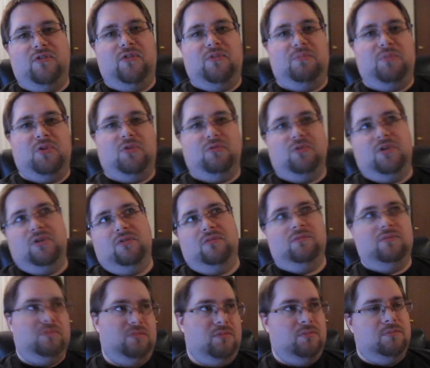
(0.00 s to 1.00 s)

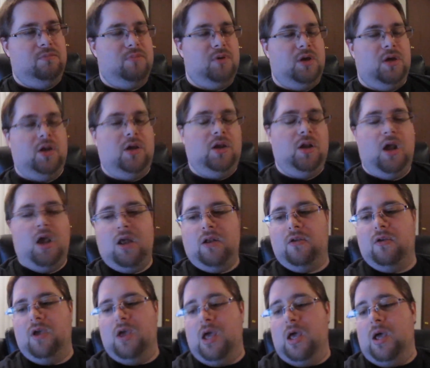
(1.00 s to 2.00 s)
between beginning and
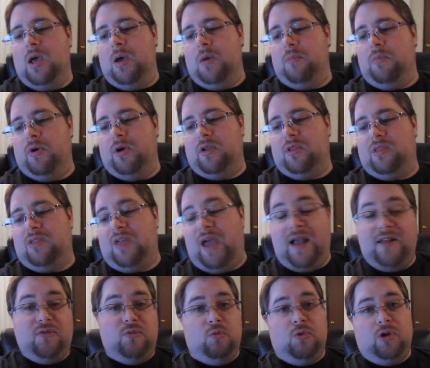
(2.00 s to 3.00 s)
end. But
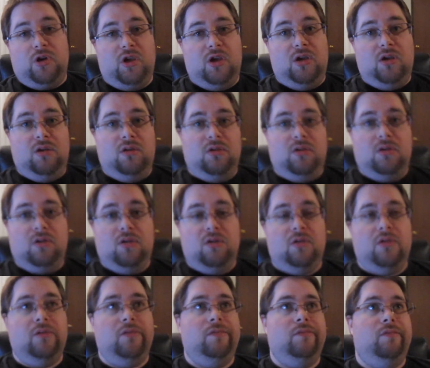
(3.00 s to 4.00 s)
that's working.
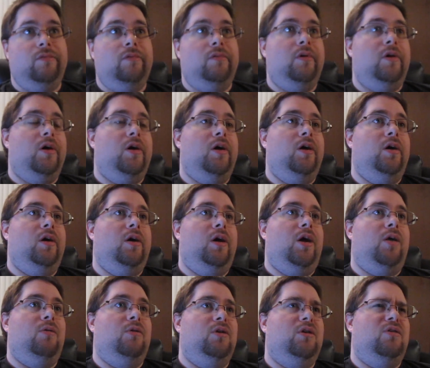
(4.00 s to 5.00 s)

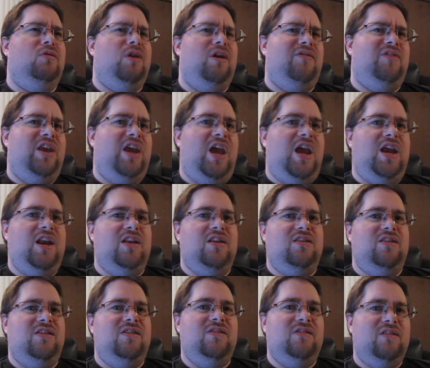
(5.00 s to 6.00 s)
I really don't have any A to
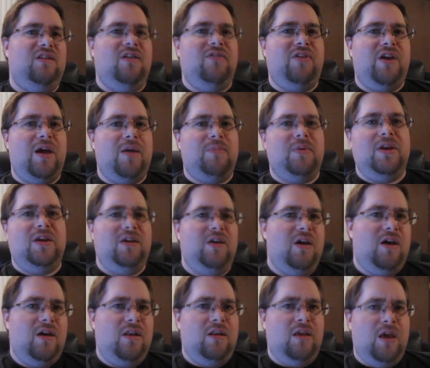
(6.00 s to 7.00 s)
D stuff happening
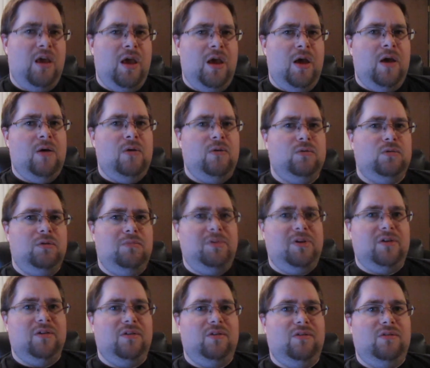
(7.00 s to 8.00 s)
yet, only
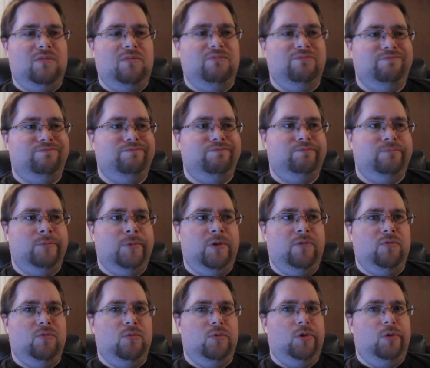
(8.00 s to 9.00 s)
because I
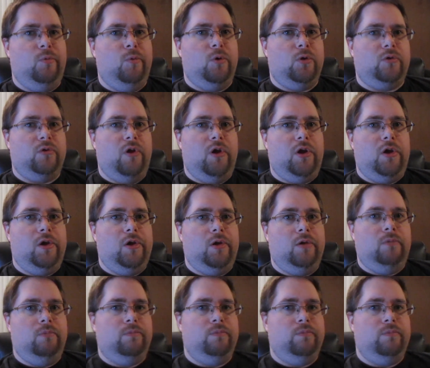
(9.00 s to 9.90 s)
haven't really worked on it yet.